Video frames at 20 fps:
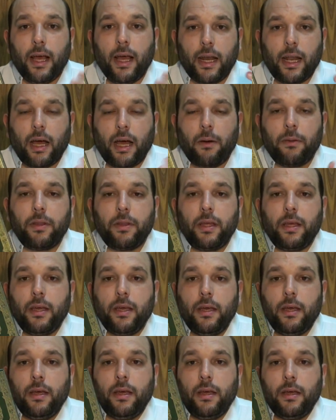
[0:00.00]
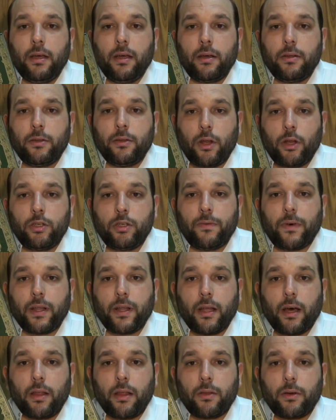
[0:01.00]
and how the knowledge of
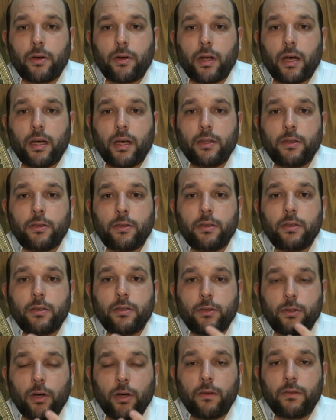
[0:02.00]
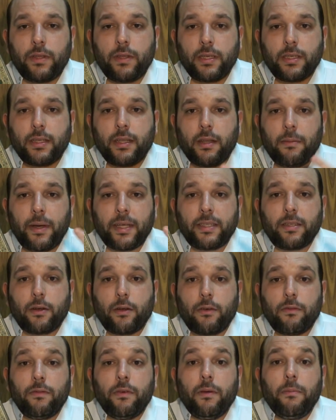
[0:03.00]
Allah and the Quran solved this in a
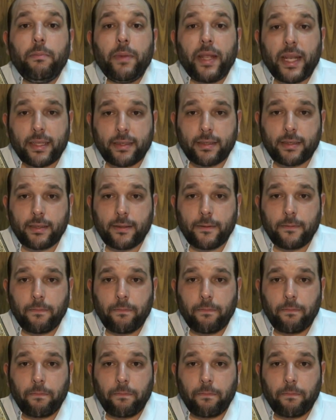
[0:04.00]
matter of minutes.